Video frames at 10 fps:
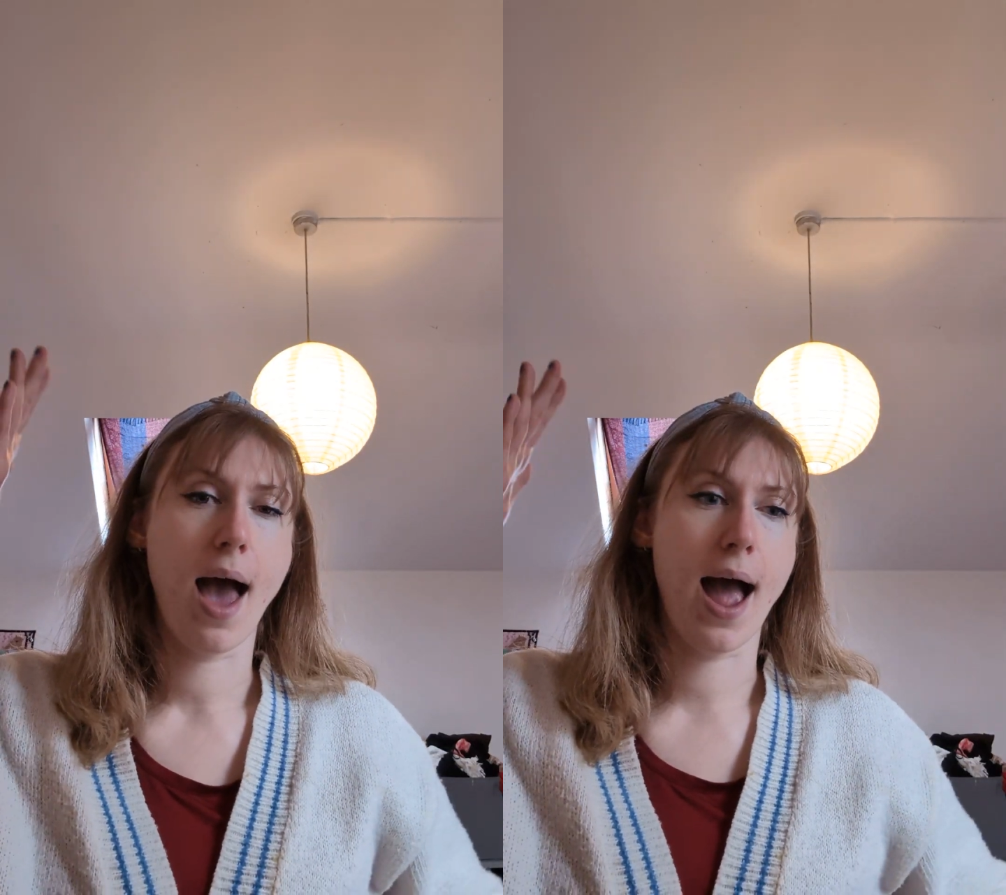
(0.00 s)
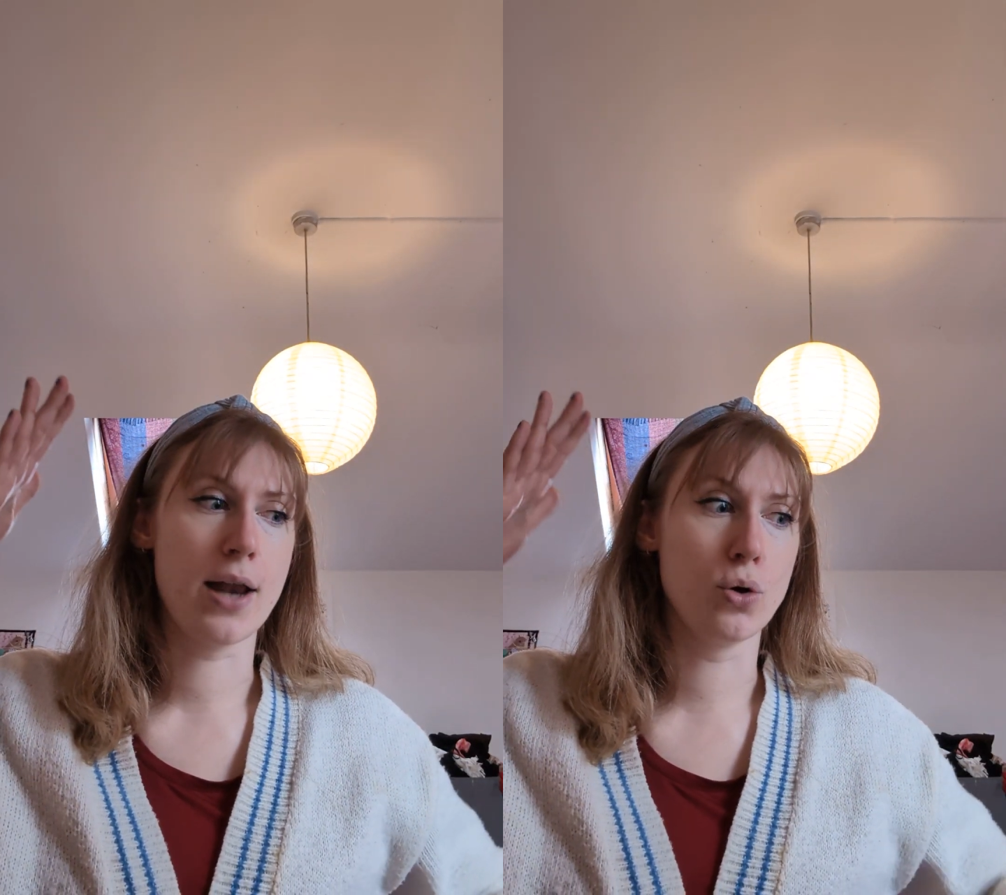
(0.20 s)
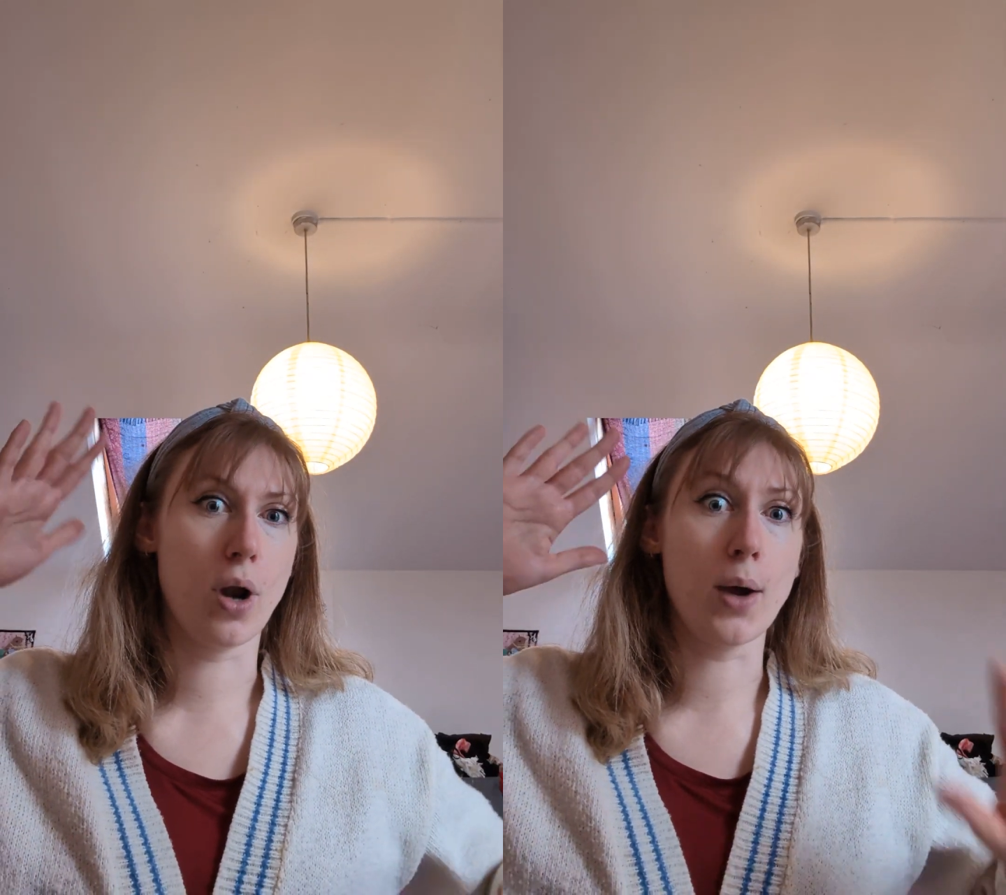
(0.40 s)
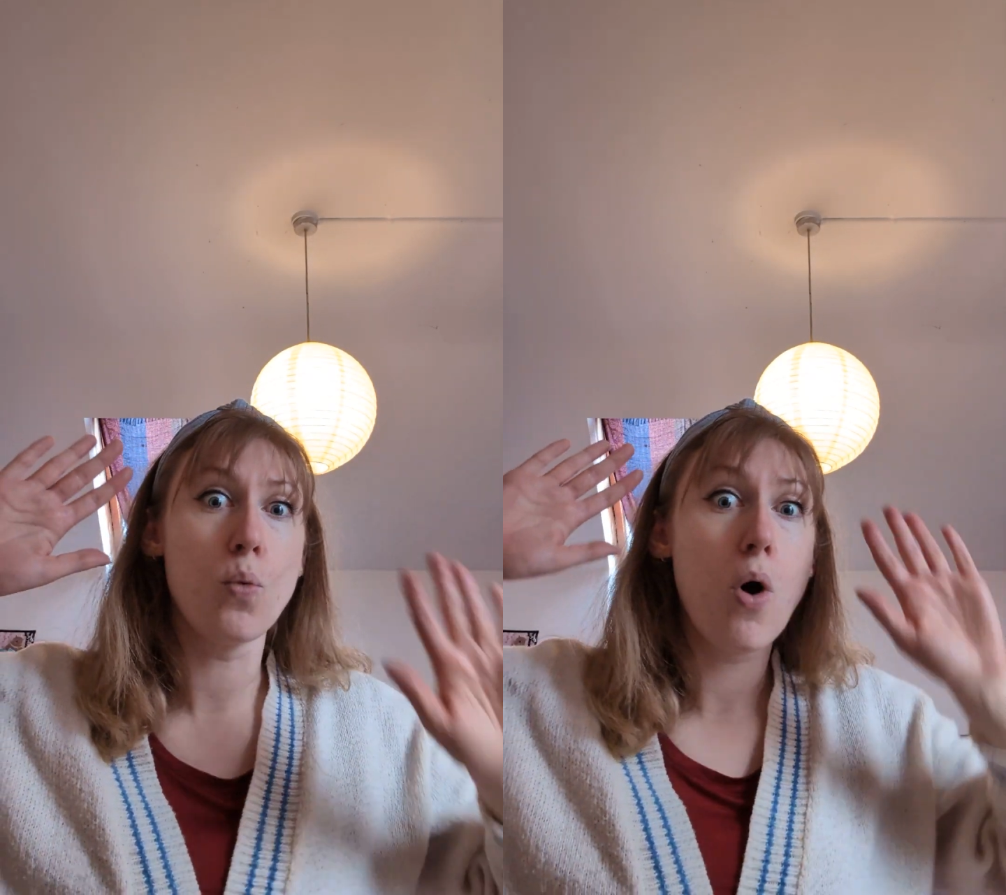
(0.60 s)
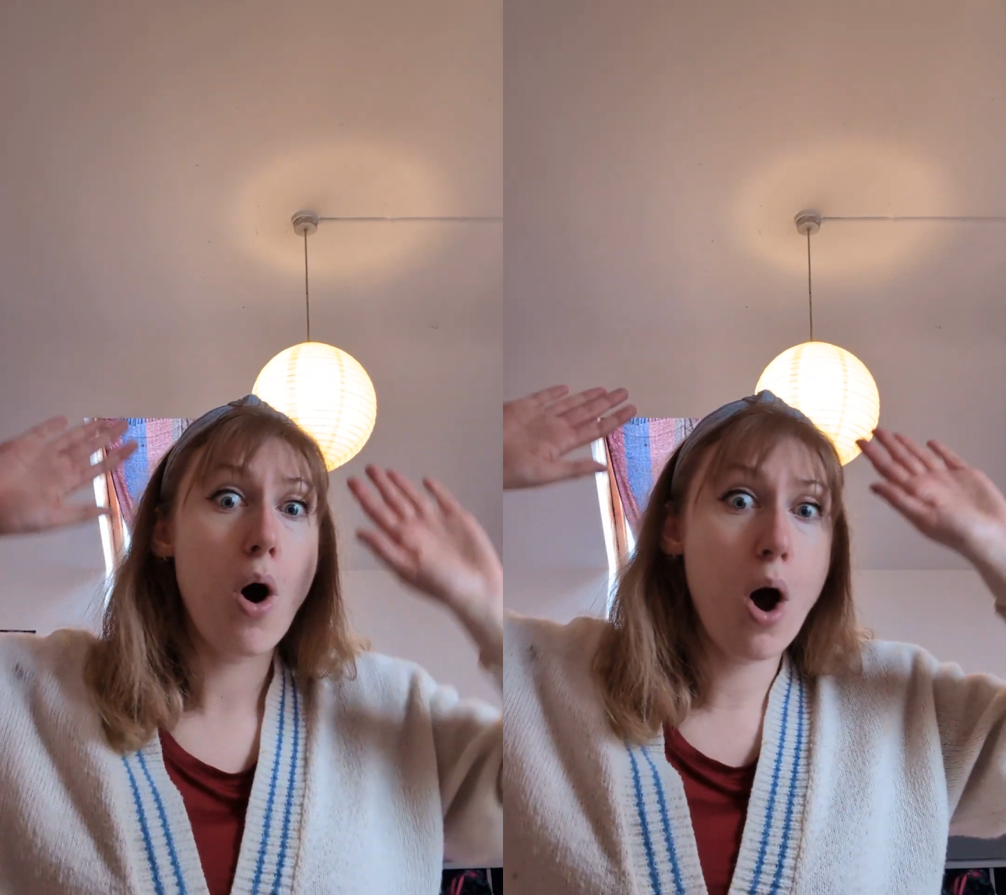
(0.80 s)
and you're like,
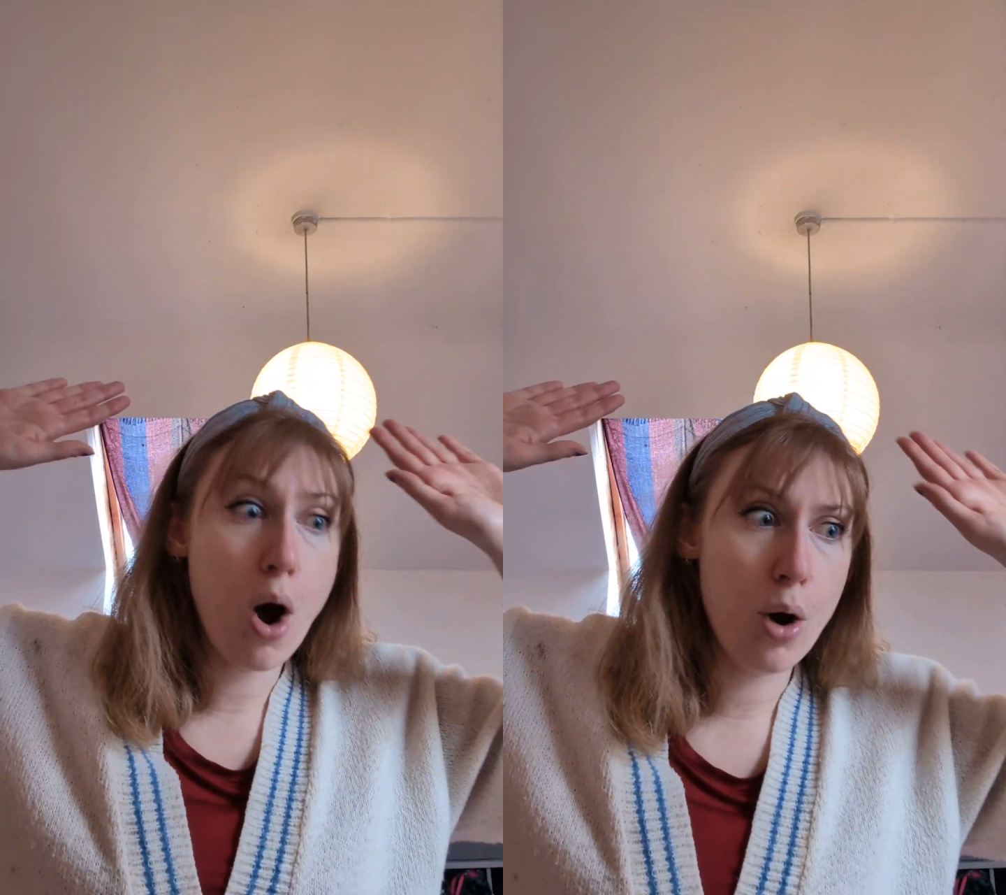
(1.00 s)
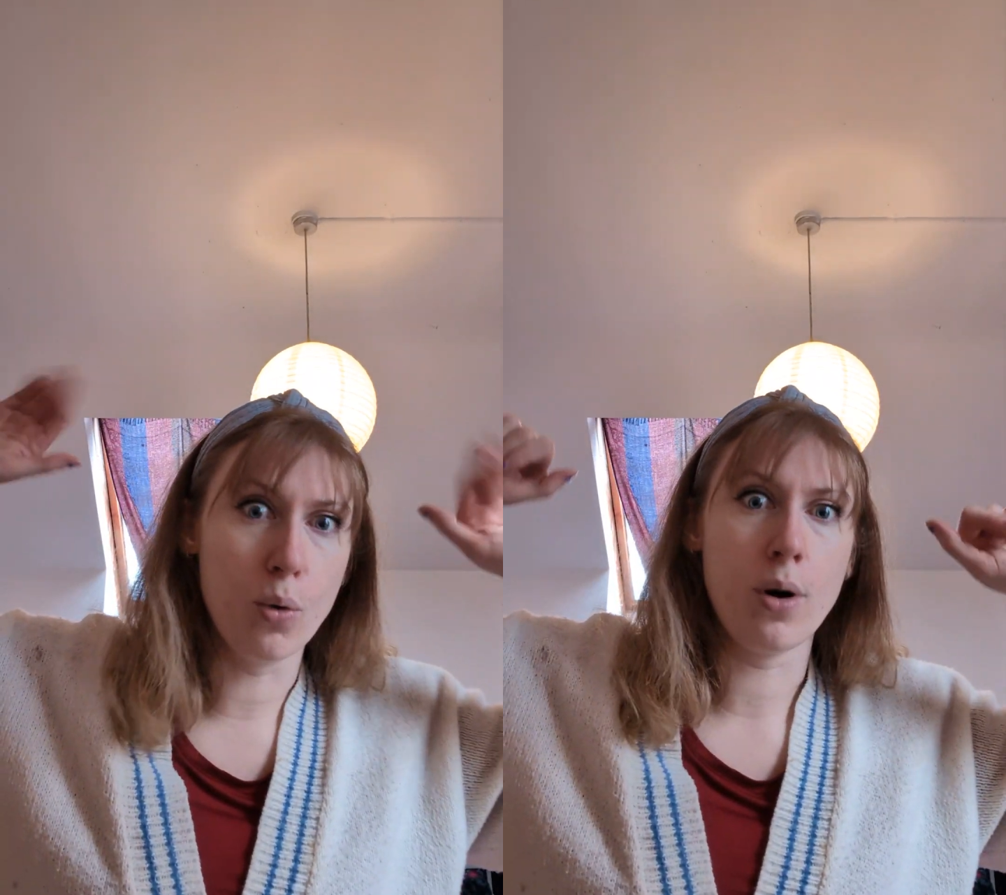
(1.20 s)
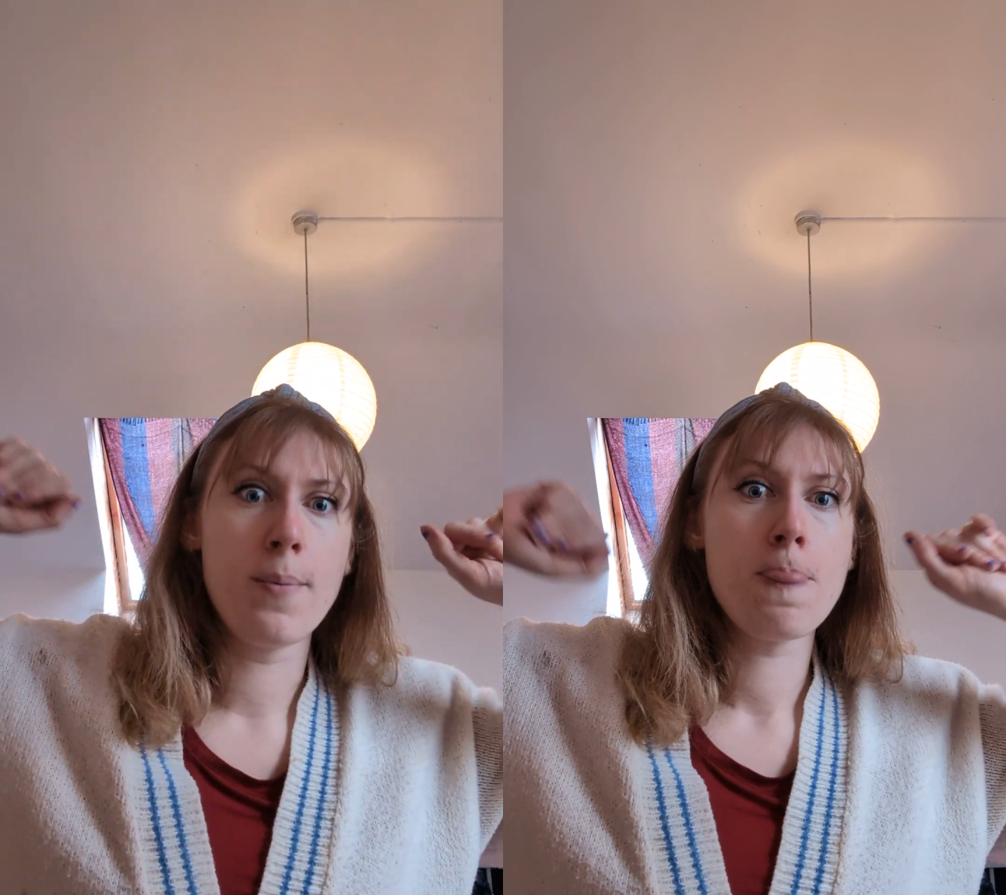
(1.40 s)
whoa.